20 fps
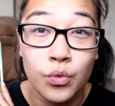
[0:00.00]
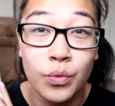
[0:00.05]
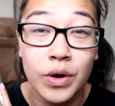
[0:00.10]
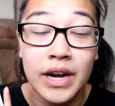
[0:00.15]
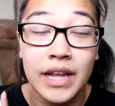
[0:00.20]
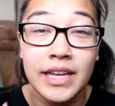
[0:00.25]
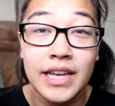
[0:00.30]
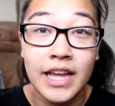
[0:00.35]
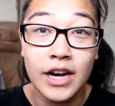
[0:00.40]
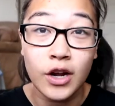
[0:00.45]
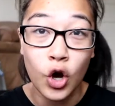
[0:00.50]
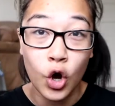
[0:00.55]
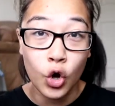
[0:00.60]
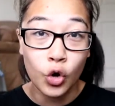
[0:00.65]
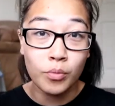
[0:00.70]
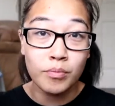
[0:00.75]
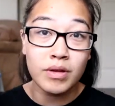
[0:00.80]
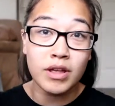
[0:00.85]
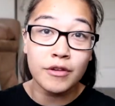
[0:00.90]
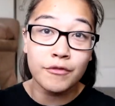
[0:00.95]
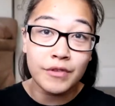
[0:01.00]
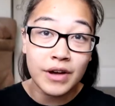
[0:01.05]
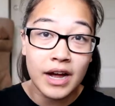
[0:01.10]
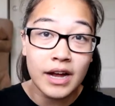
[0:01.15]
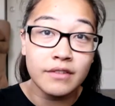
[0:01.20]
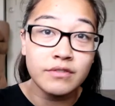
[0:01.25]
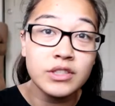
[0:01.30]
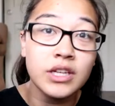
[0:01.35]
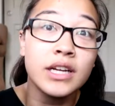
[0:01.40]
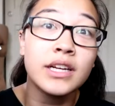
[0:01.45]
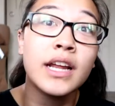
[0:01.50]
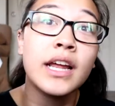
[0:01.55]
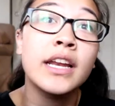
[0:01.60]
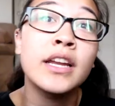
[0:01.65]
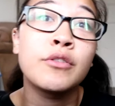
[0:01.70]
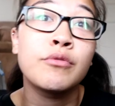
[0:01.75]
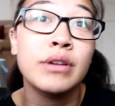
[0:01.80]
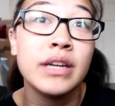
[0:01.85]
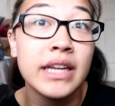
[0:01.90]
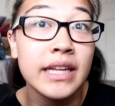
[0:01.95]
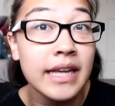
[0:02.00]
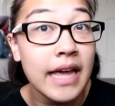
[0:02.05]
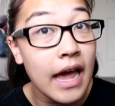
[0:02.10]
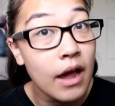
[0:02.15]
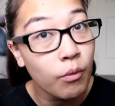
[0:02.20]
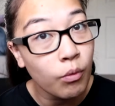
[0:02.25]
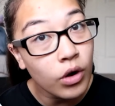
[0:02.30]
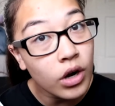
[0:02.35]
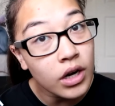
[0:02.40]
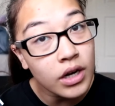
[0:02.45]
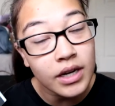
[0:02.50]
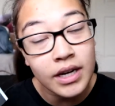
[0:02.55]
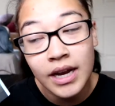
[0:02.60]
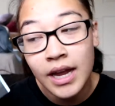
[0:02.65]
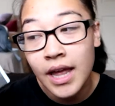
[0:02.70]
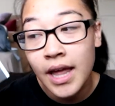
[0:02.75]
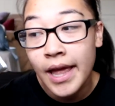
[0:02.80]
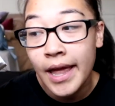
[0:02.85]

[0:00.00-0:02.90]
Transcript: when I get home if I've done any reading at work.